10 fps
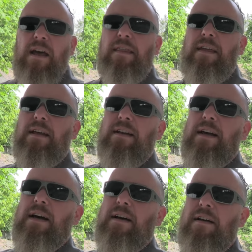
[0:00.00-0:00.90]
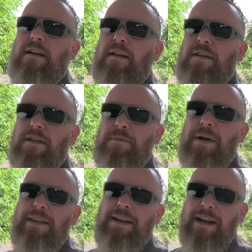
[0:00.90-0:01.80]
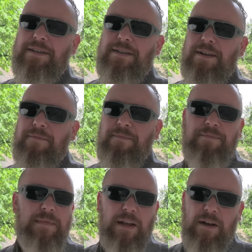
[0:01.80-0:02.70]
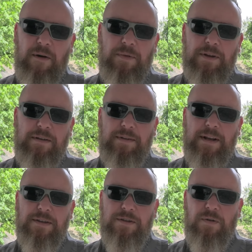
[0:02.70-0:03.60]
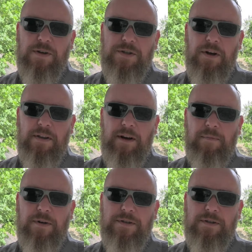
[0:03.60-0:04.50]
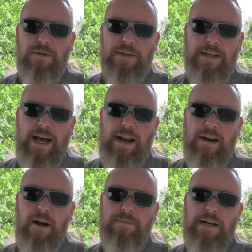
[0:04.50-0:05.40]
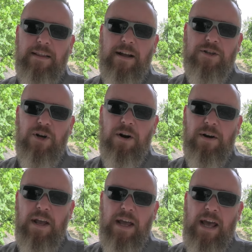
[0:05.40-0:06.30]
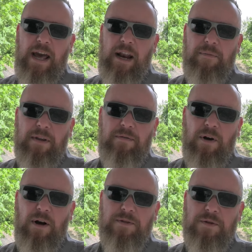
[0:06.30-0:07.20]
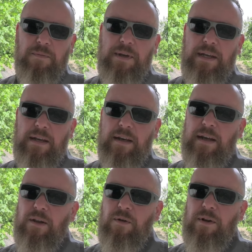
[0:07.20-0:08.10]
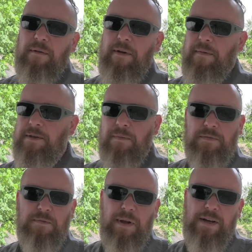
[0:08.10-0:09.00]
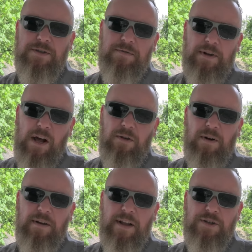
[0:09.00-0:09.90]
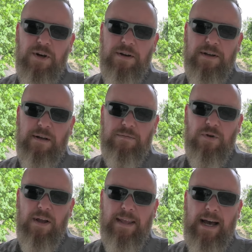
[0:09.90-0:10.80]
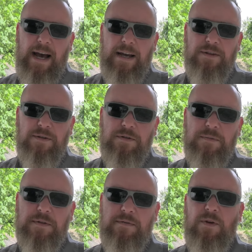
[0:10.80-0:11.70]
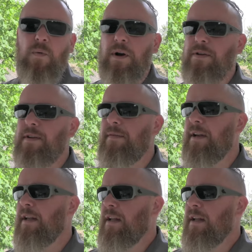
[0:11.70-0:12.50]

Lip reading: Then spend the next couple evenings crunching all the numbers and doing the data and updating that chart. And I believe I'll also be including maybe some splashes of color onto that chart to help draw the eye to specific winners of it.